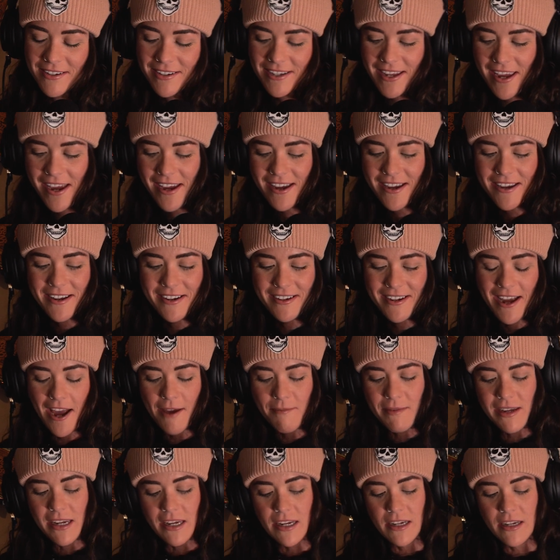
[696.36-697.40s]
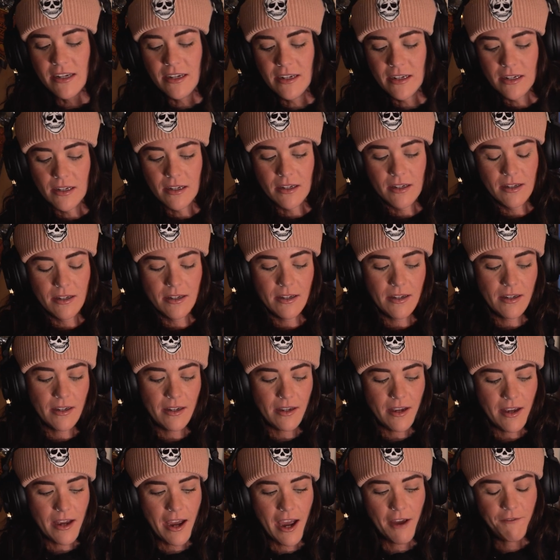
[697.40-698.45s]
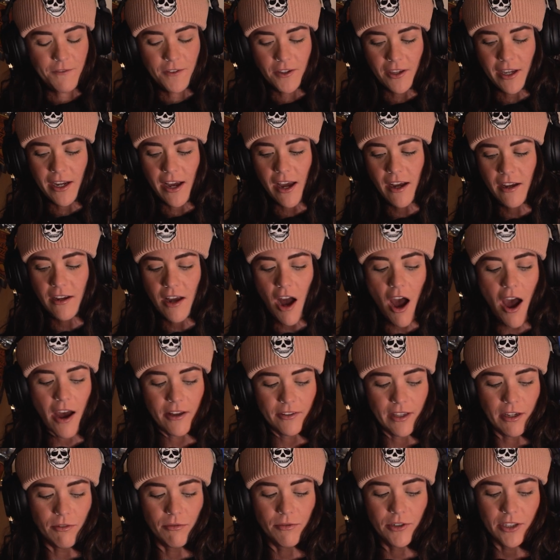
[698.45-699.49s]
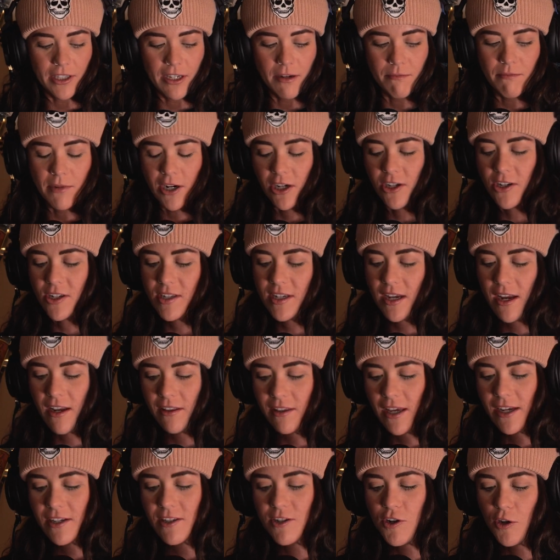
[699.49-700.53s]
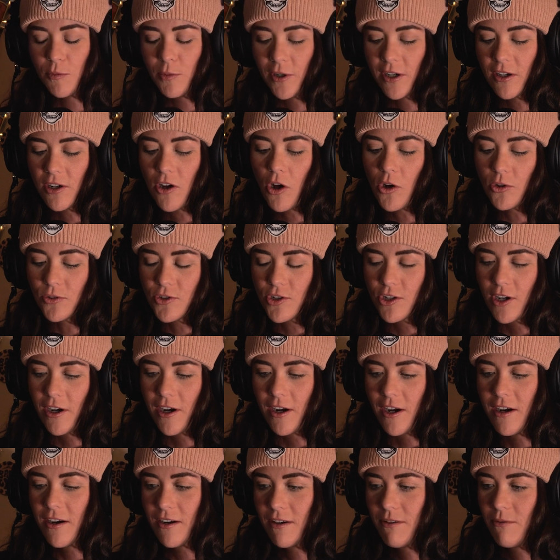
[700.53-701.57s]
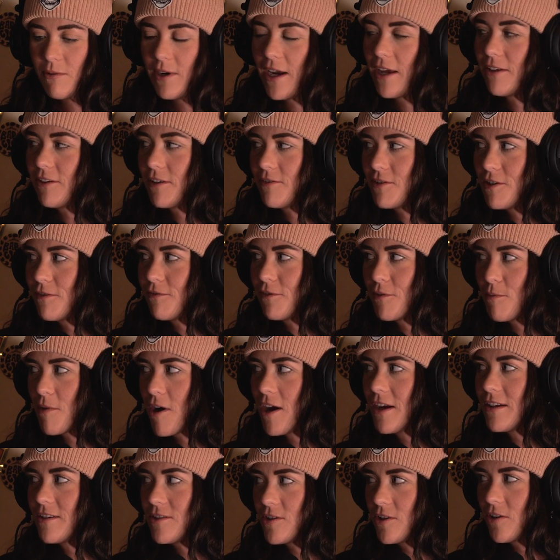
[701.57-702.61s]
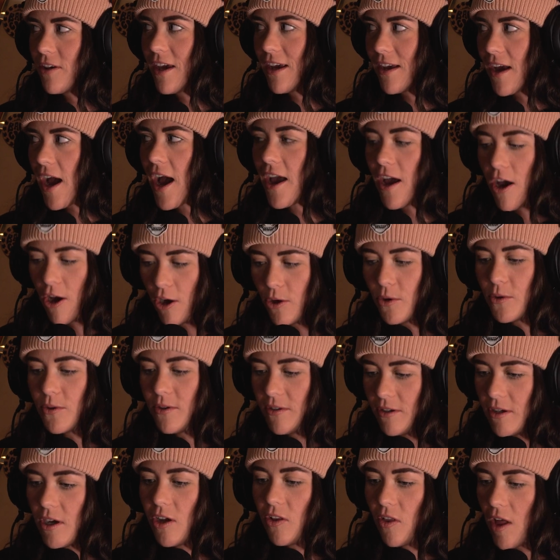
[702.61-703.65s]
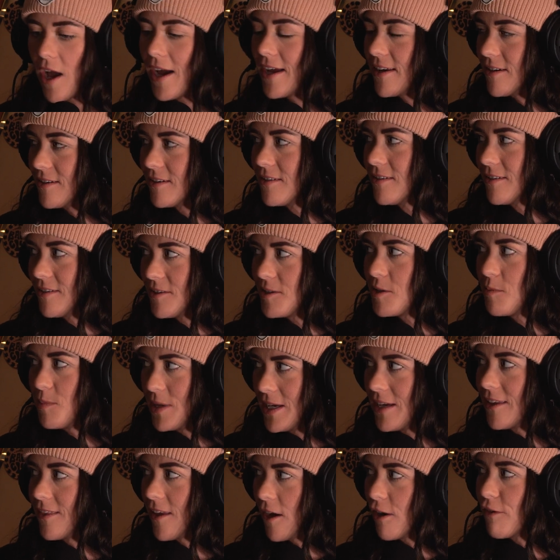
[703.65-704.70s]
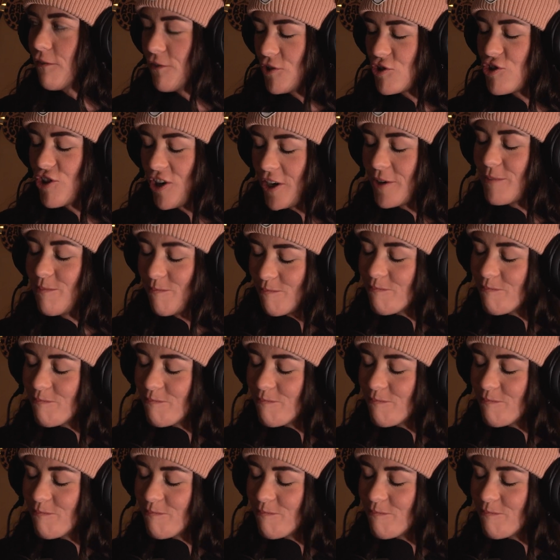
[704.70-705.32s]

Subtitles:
Yeah, I mean, I feel like I got like really immersed in like snowboard culture when I lived in Vermont. So like I owe a lot to being there for sure.